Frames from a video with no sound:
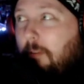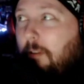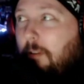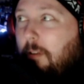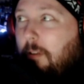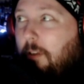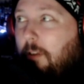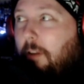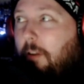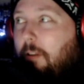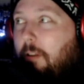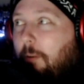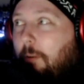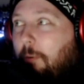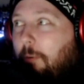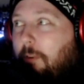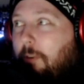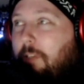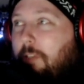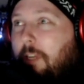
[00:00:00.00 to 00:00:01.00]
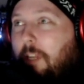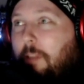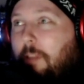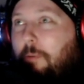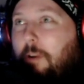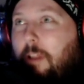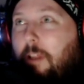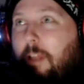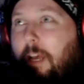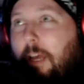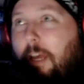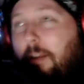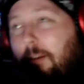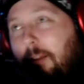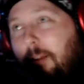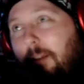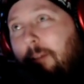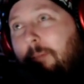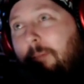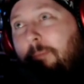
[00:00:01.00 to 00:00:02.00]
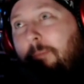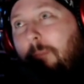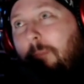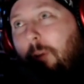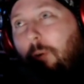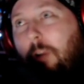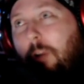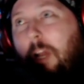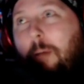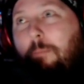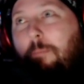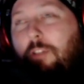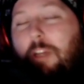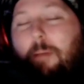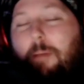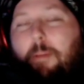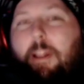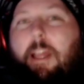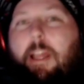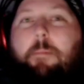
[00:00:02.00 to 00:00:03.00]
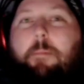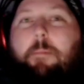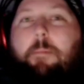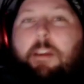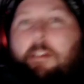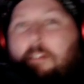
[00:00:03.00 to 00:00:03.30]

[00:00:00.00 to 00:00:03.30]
I want to see another one of that, or an Joe Malami.